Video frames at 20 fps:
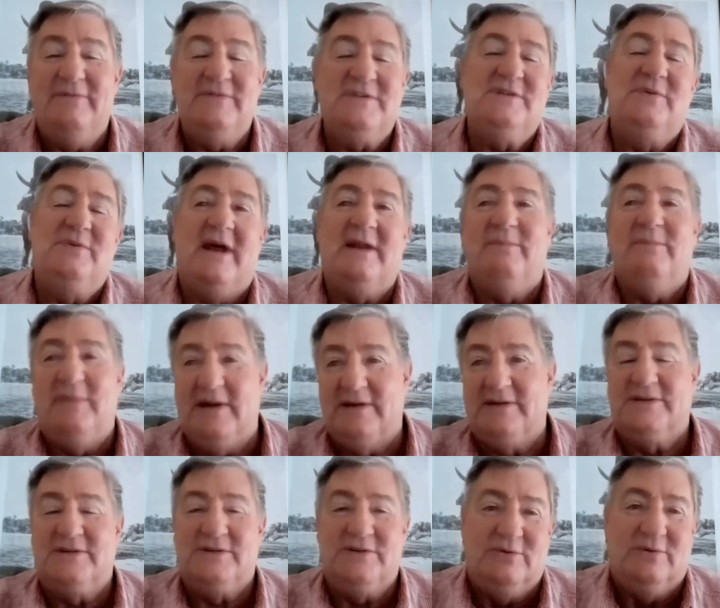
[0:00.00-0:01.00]
Obviously, we had
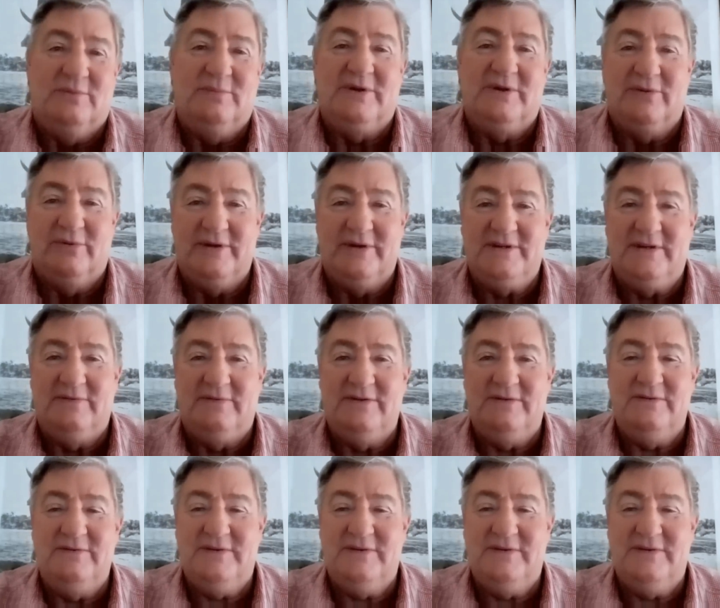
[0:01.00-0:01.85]
meals as normal and all the rest of it.